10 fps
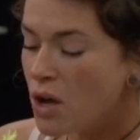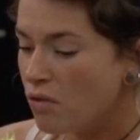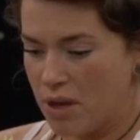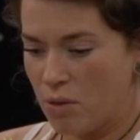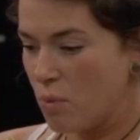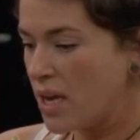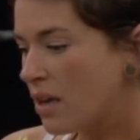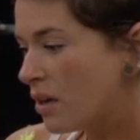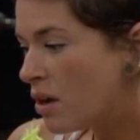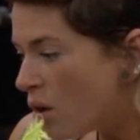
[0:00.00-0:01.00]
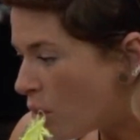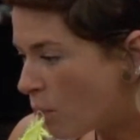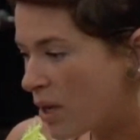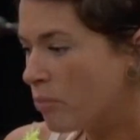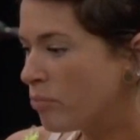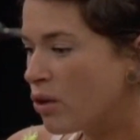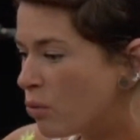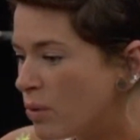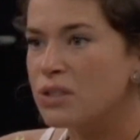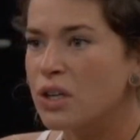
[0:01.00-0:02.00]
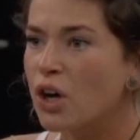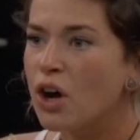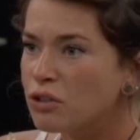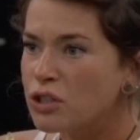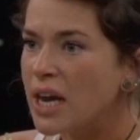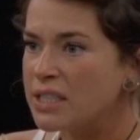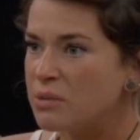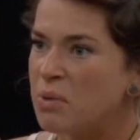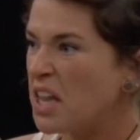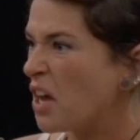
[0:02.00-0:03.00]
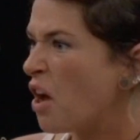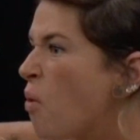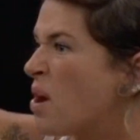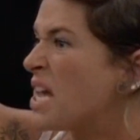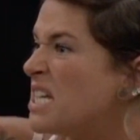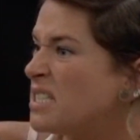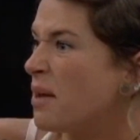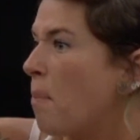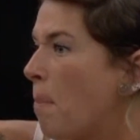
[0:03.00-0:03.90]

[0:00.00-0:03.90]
like, we can blow the whistle and call the shots and be like, oh, well, he's a